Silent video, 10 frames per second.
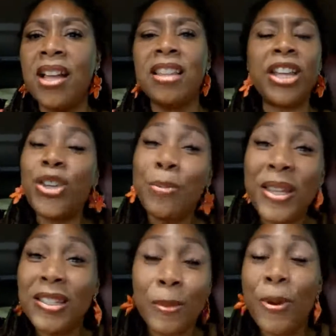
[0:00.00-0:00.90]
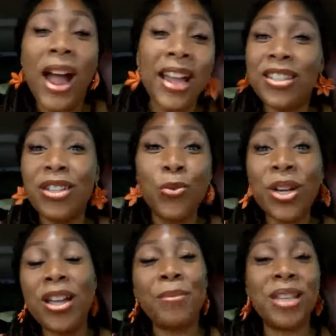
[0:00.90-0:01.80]
Like, you'd be surprised at
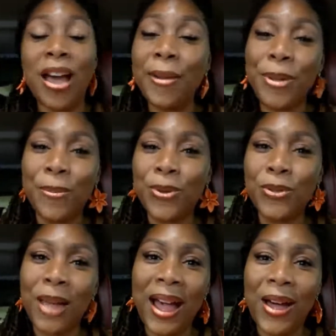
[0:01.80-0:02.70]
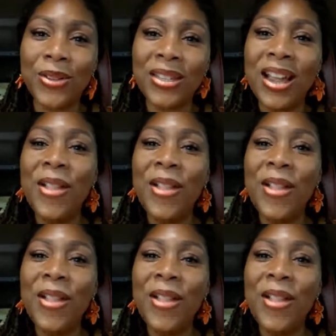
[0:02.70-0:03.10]
what comes out of people's mouths,